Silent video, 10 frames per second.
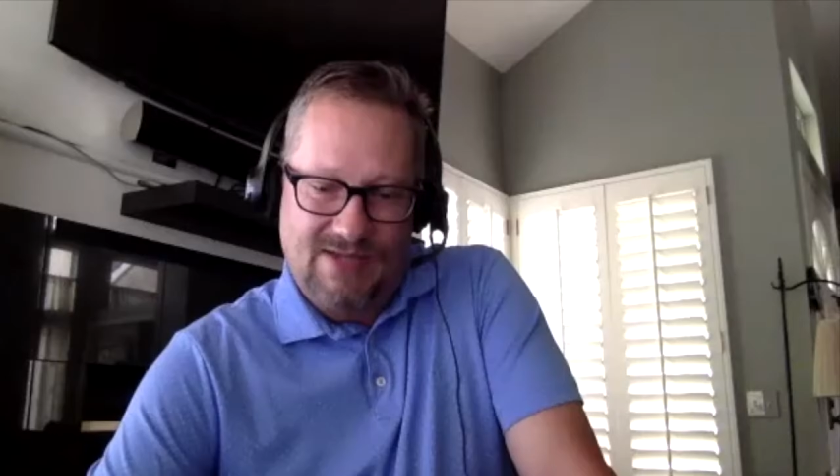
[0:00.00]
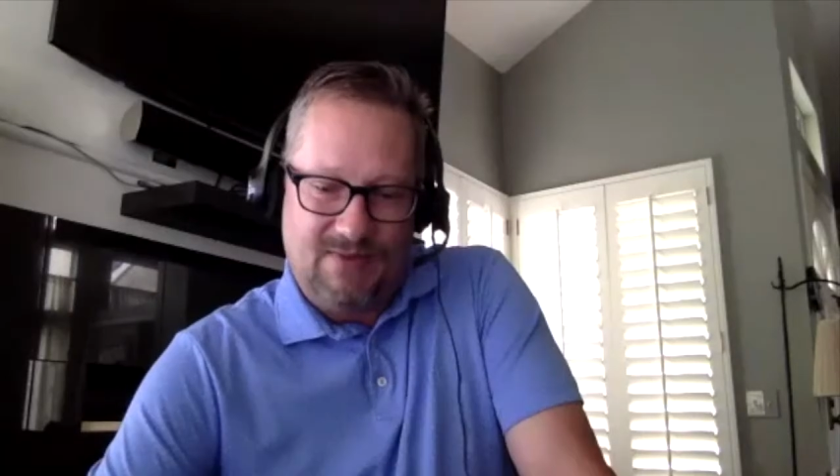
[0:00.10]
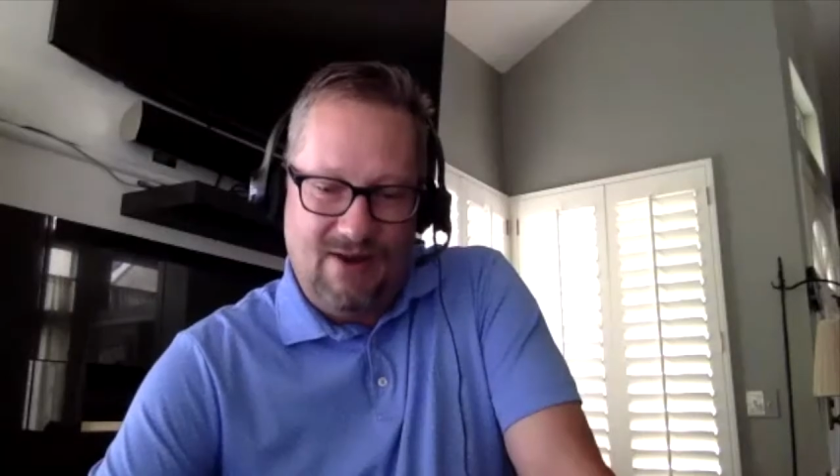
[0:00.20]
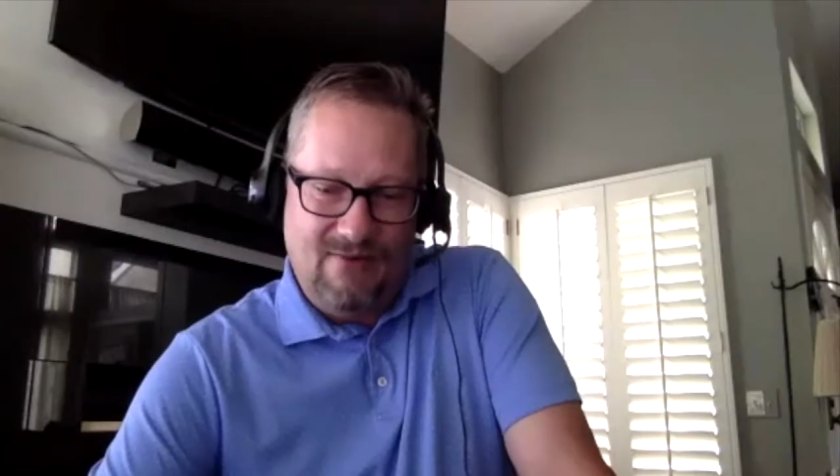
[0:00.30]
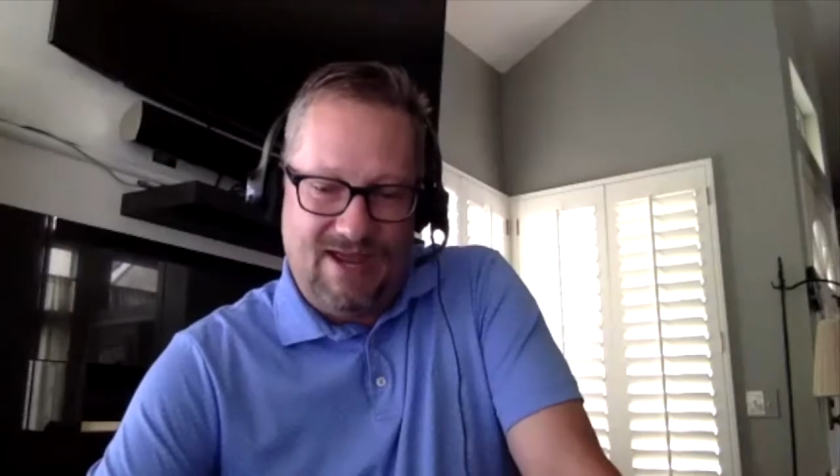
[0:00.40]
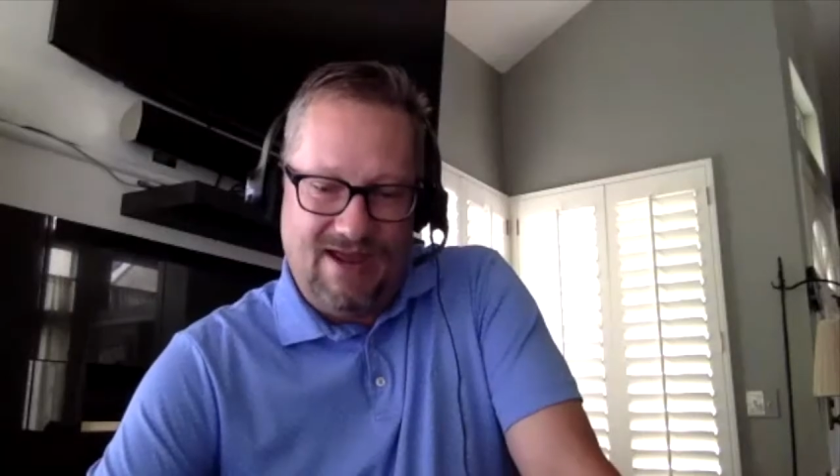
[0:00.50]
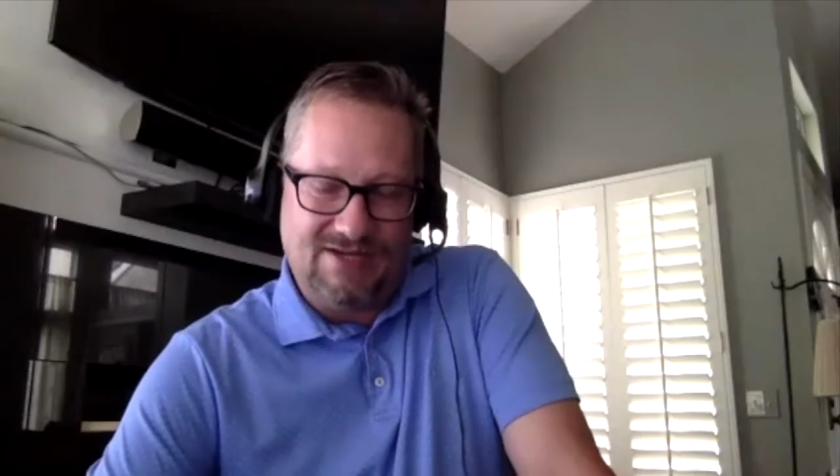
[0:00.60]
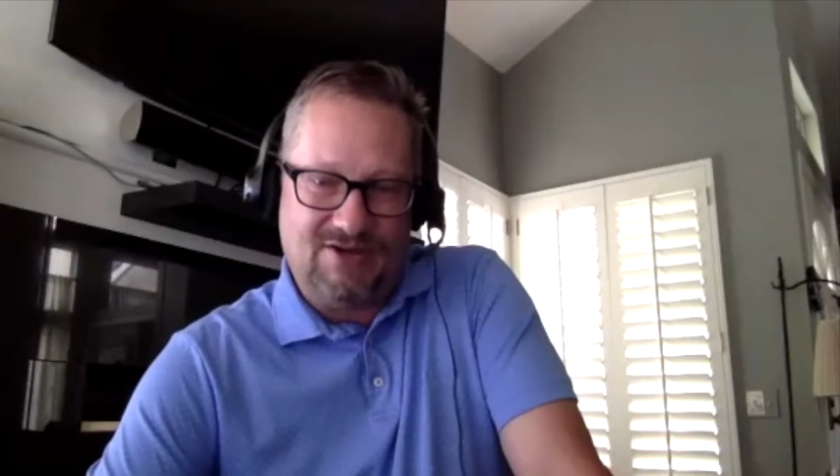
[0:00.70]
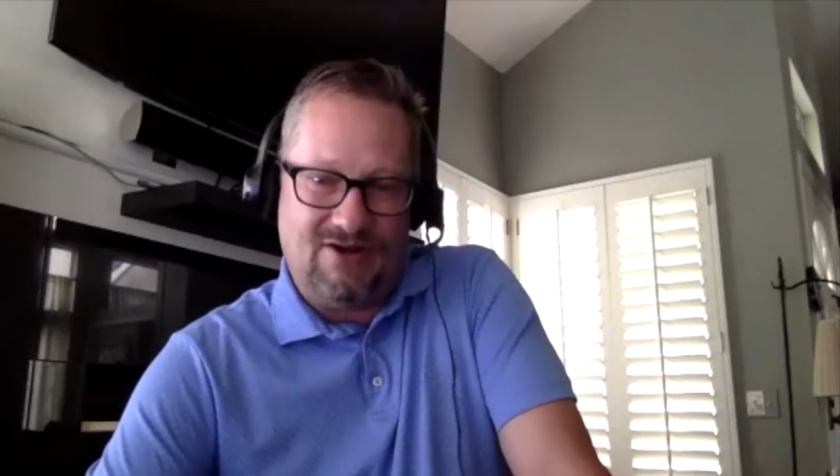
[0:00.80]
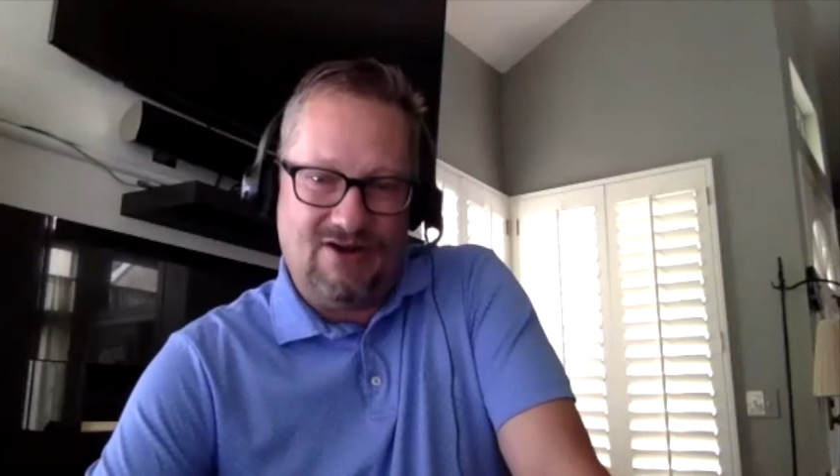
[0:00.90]
don't we kind of
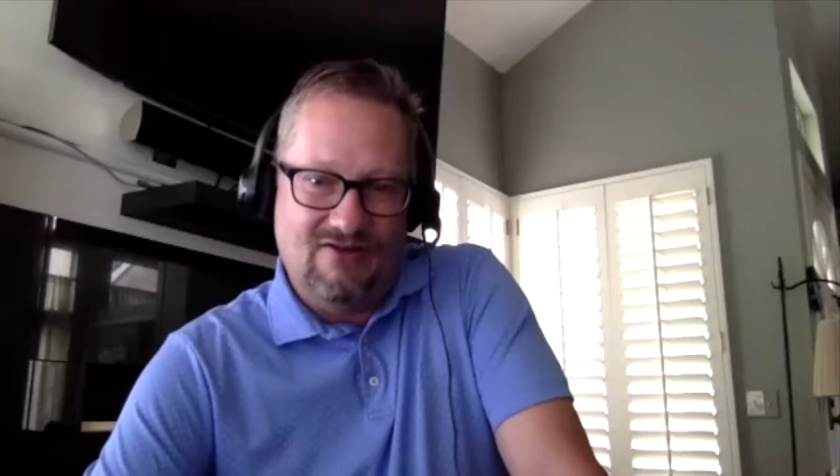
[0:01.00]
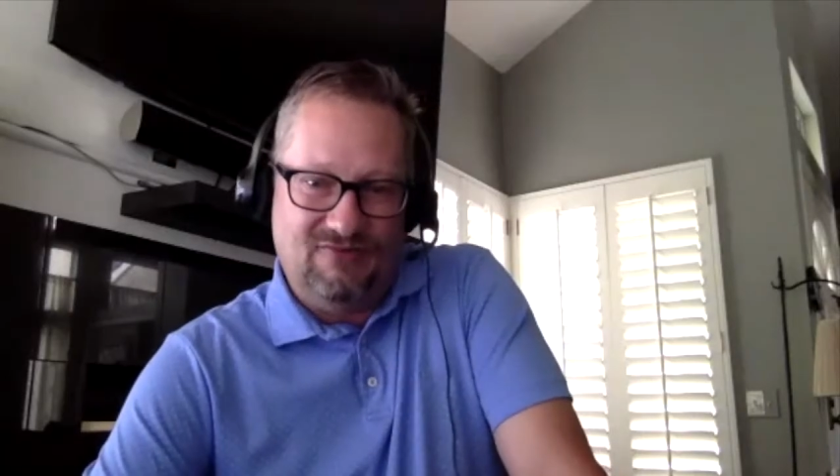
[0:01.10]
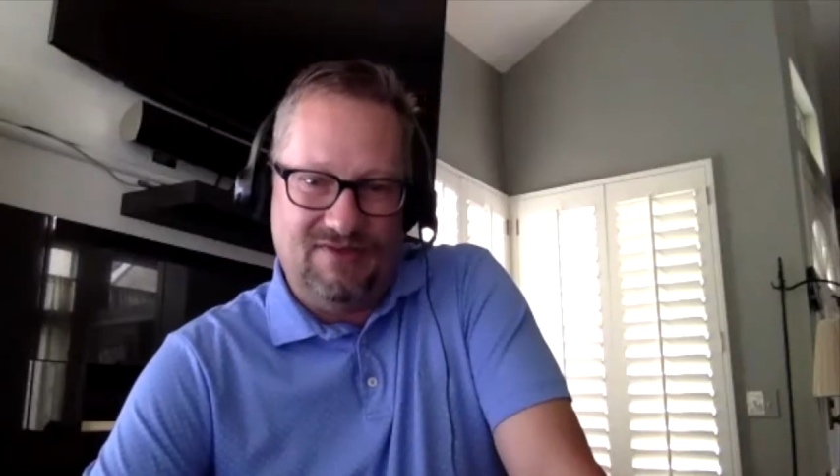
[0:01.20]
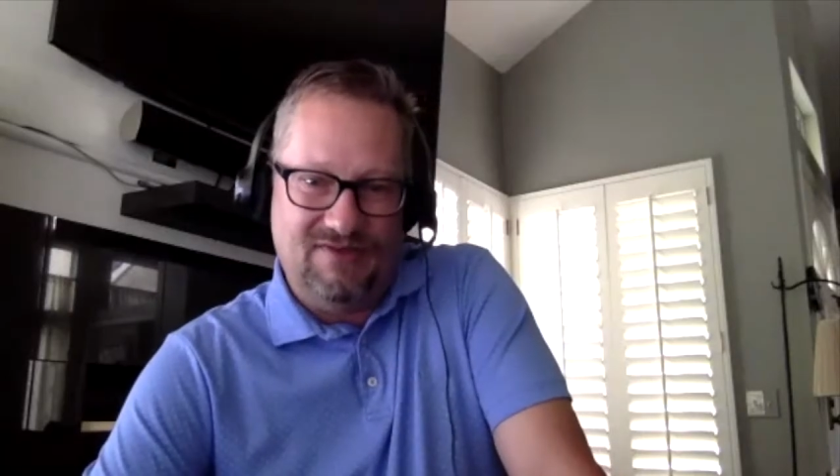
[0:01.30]
start off with